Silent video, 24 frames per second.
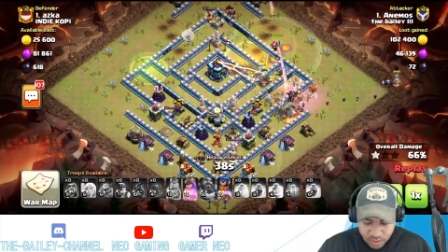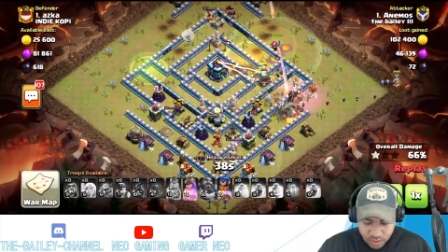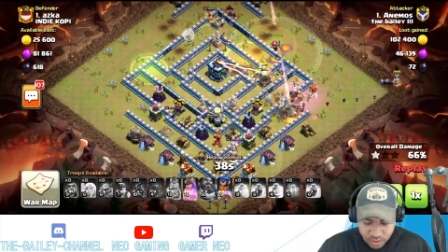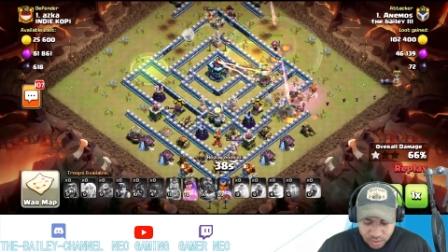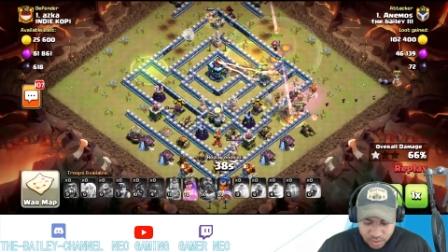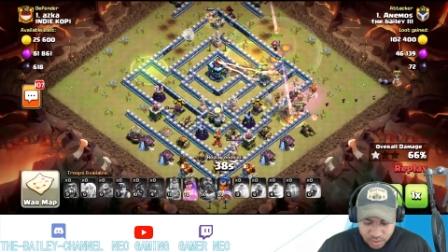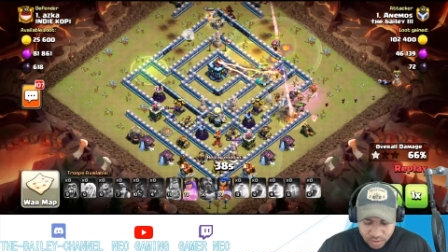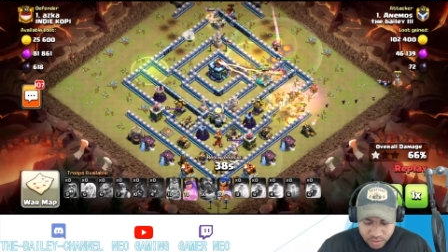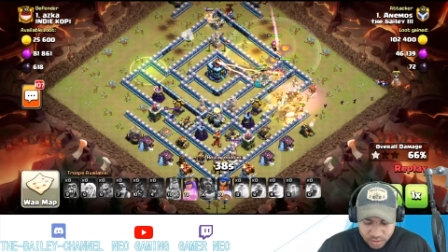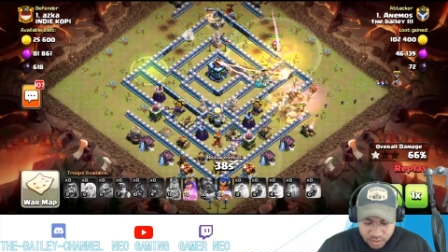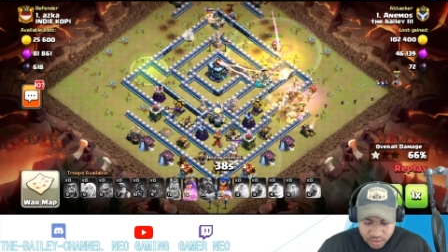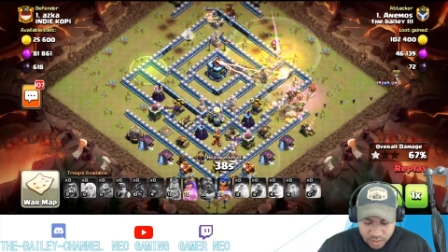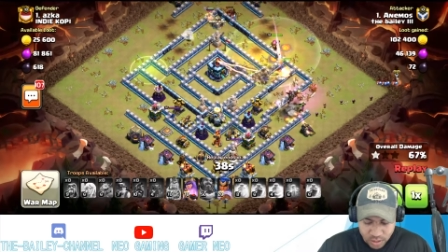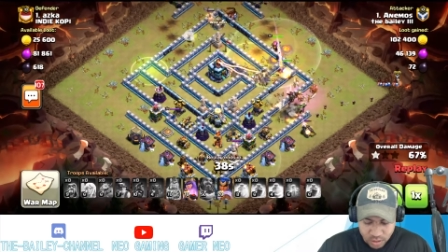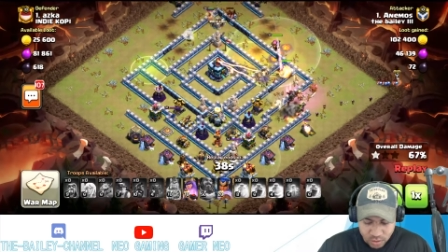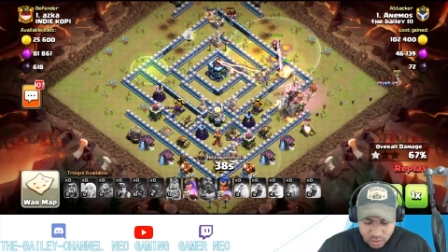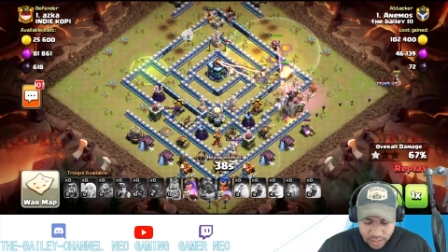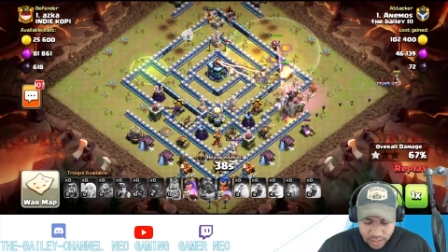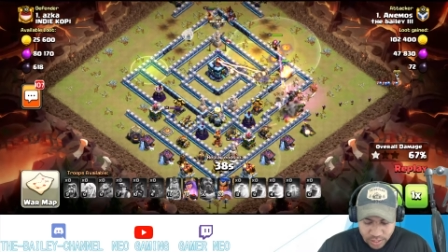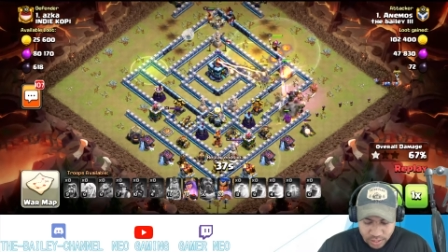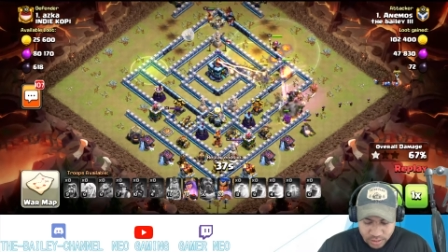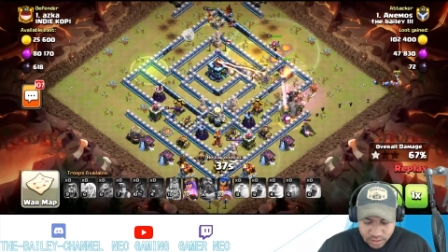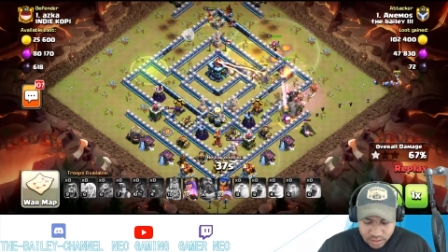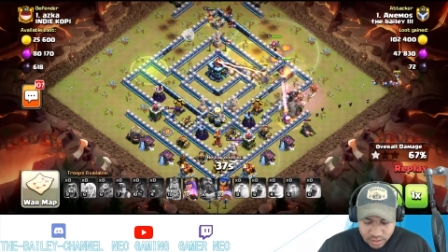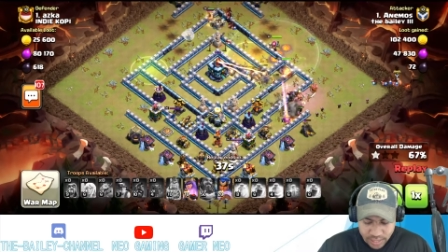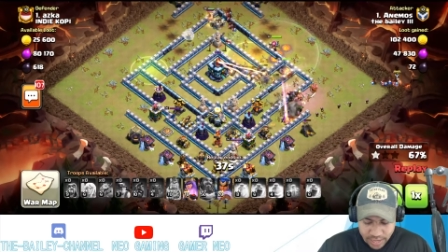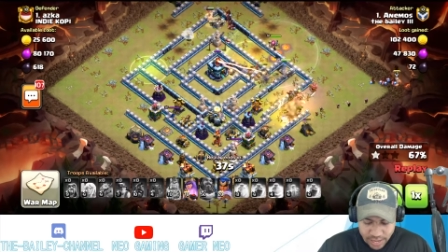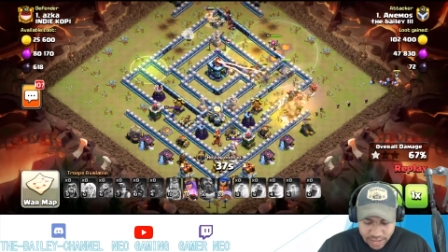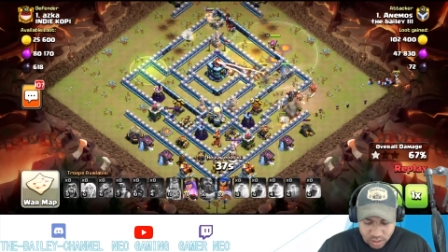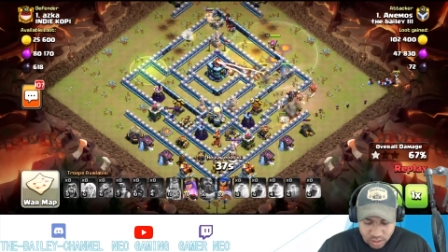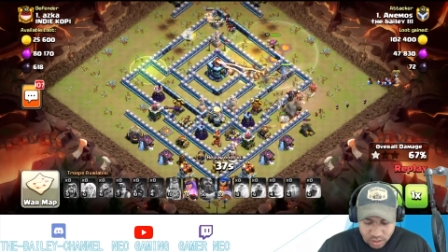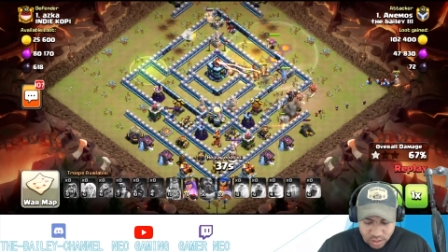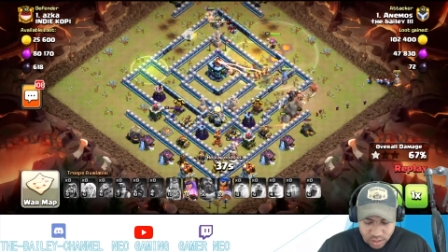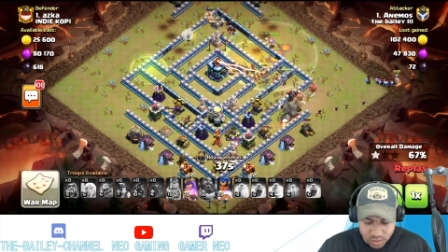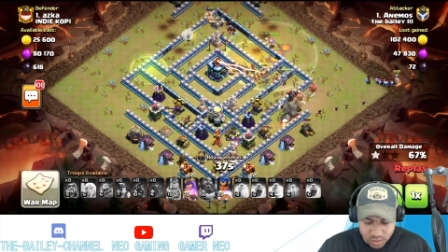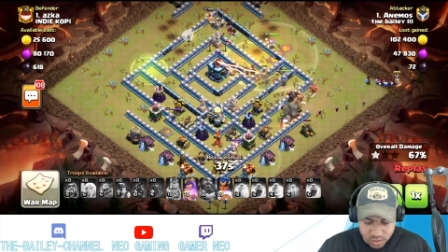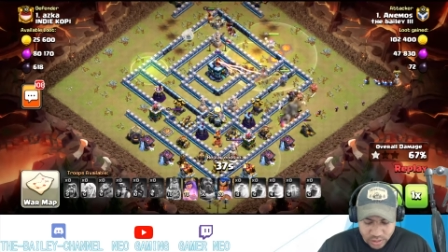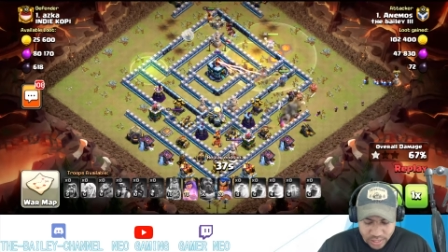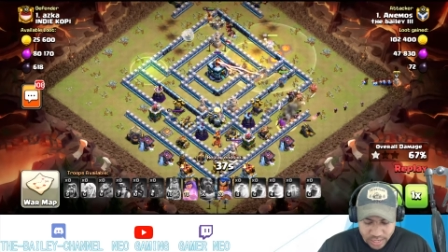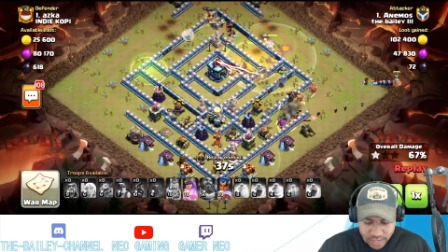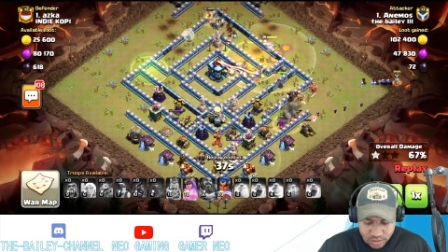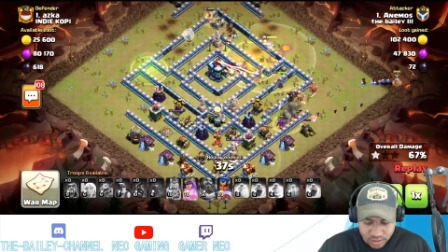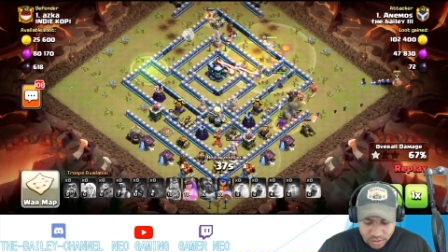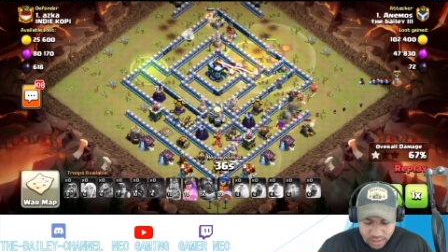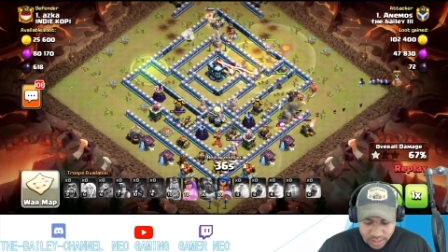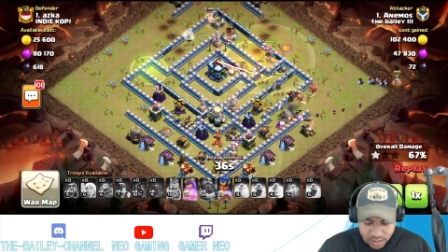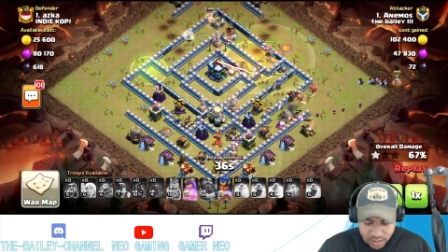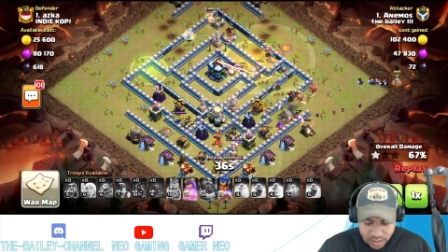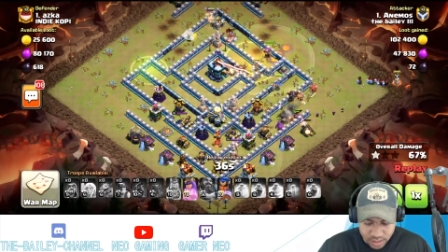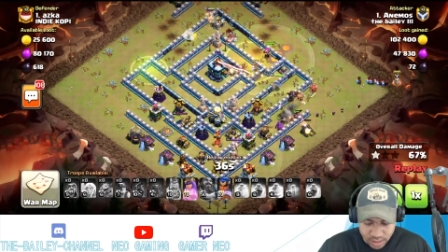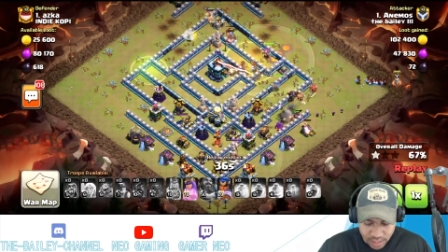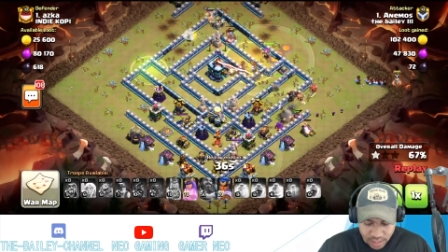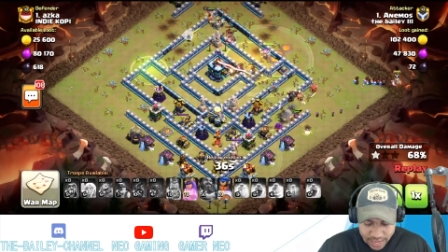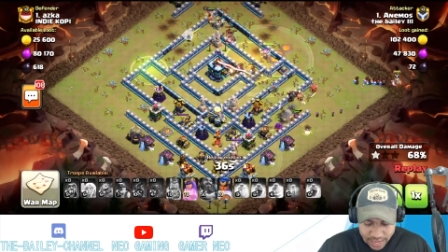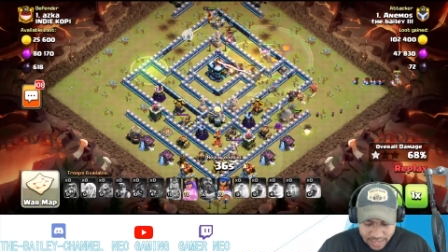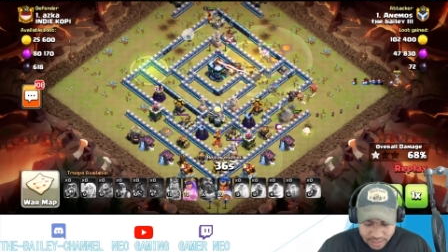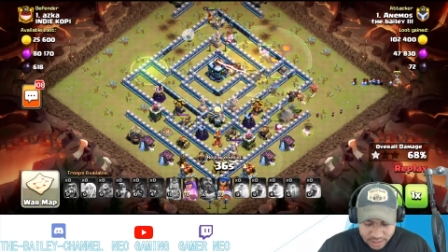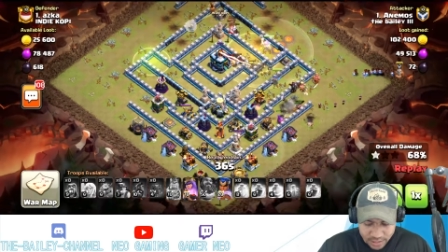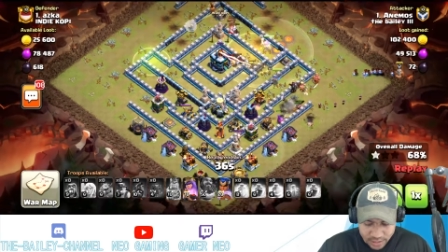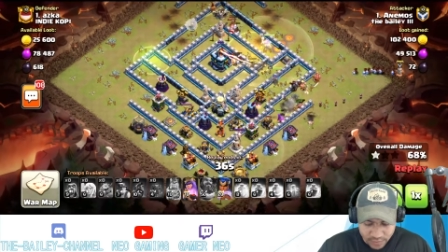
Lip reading: So that scatter goes down, so that's the last